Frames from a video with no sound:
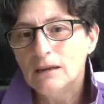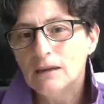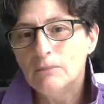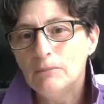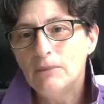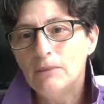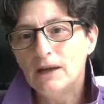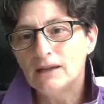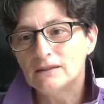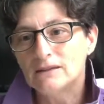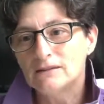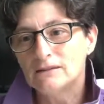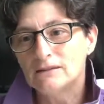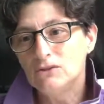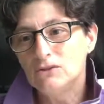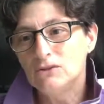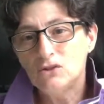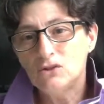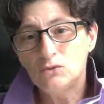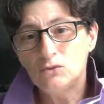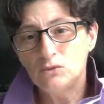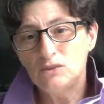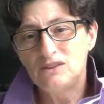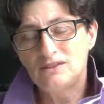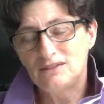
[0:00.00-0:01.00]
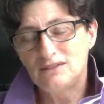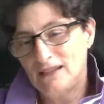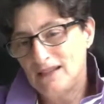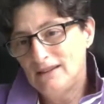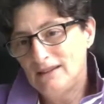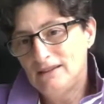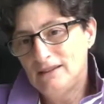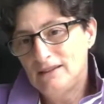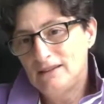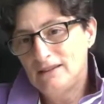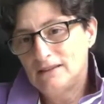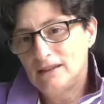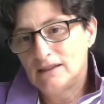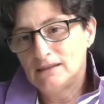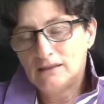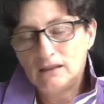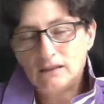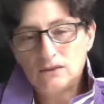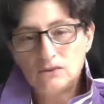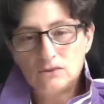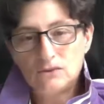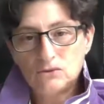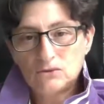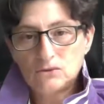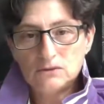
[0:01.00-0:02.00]
But notwithstanding that,
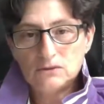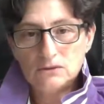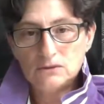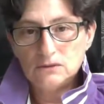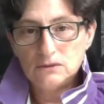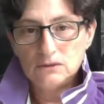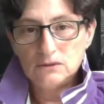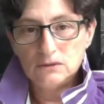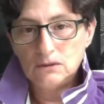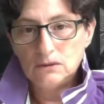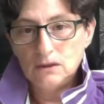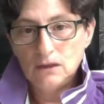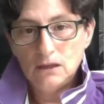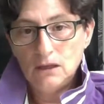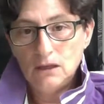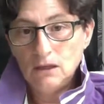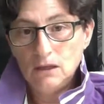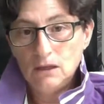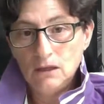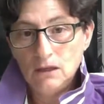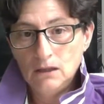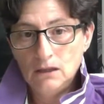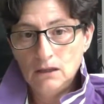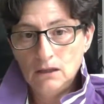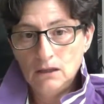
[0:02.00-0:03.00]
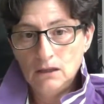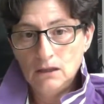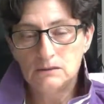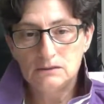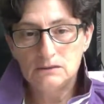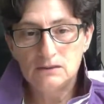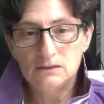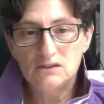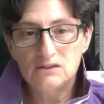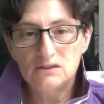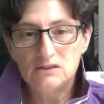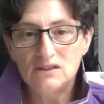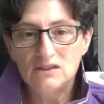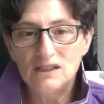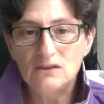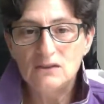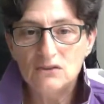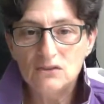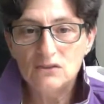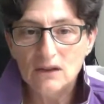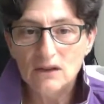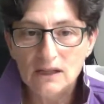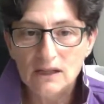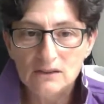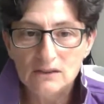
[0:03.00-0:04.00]
I thought, this ain't
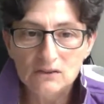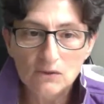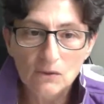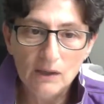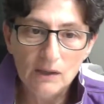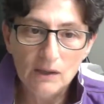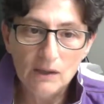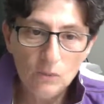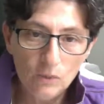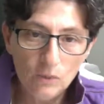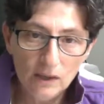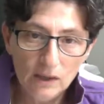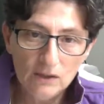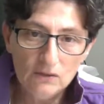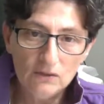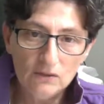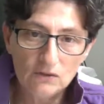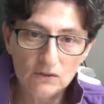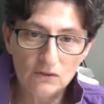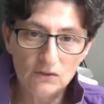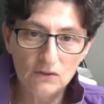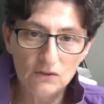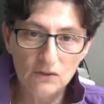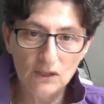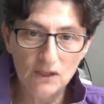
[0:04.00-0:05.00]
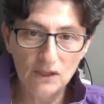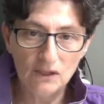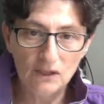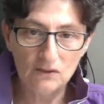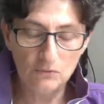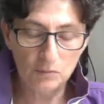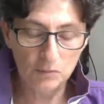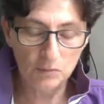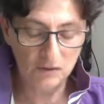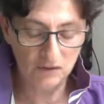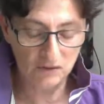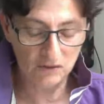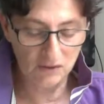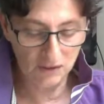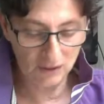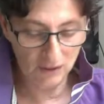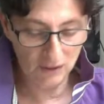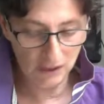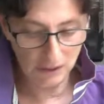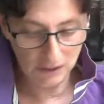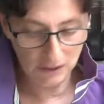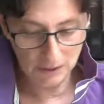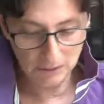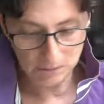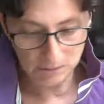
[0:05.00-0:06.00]
right. So I went to the
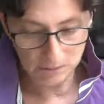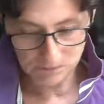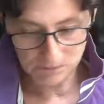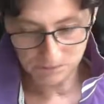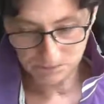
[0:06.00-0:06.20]
SPCA,